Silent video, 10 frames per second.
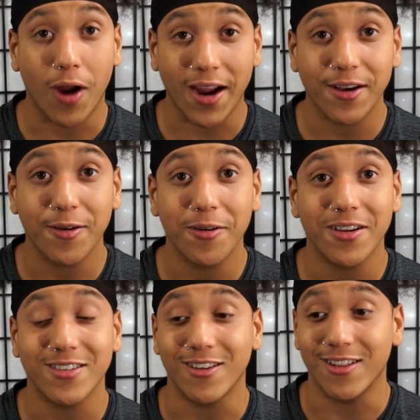Reiner
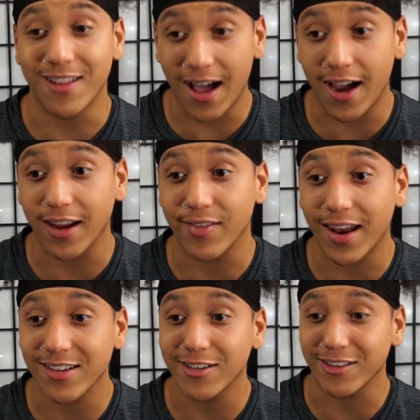is alive.
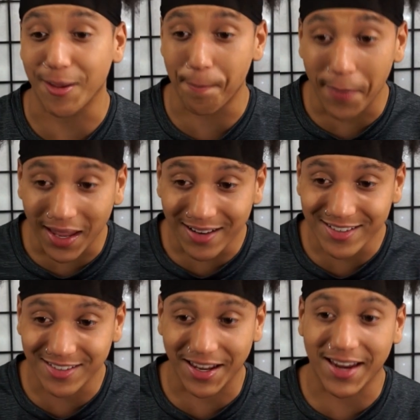That is like the main
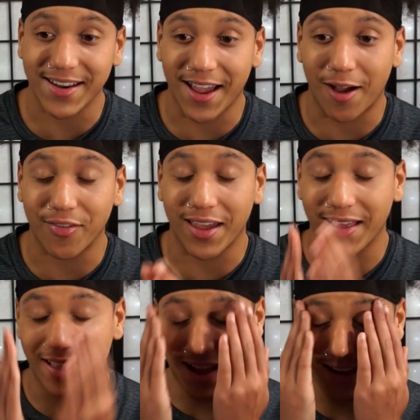standout
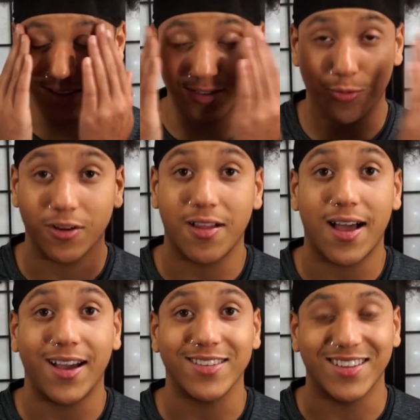that I just
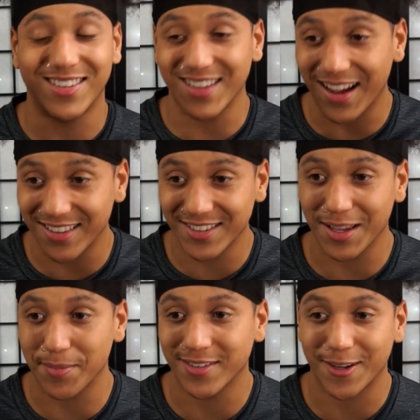realized inside this
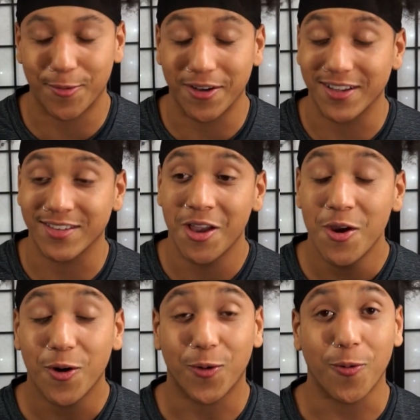episode was
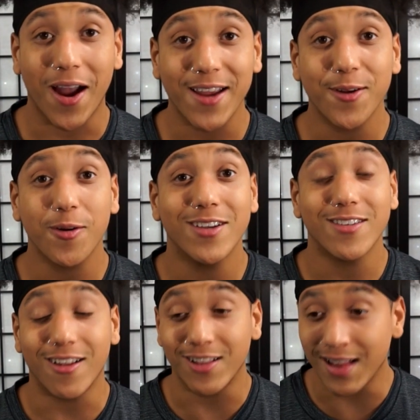Reiner is
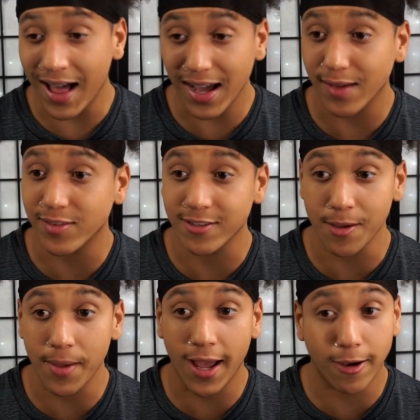alive
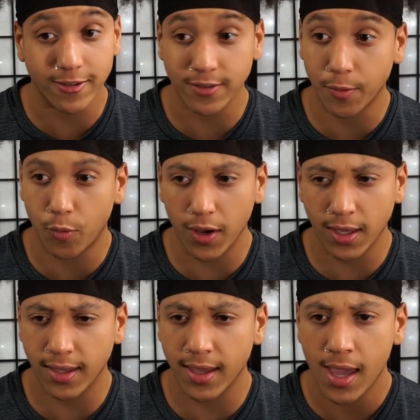somehow, some
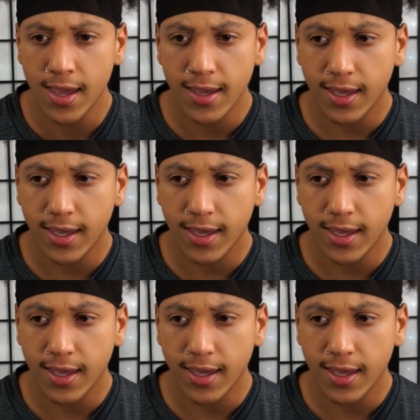way.